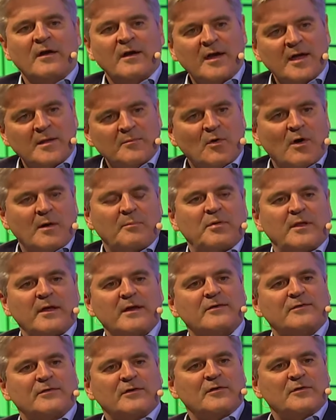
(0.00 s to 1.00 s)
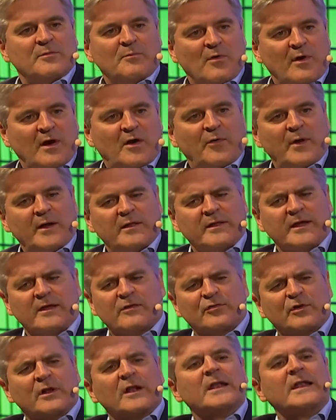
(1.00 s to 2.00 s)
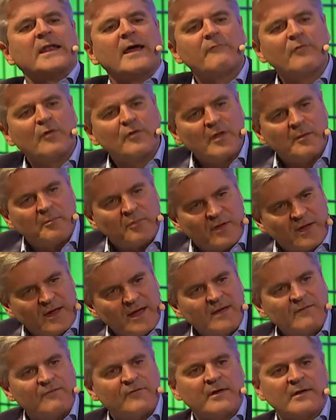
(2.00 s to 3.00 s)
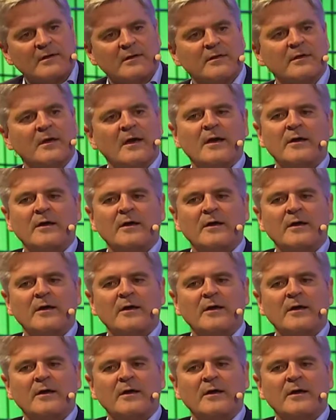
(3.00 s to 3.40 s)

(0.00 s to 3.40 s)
in more places more quickly and sort of level the playing field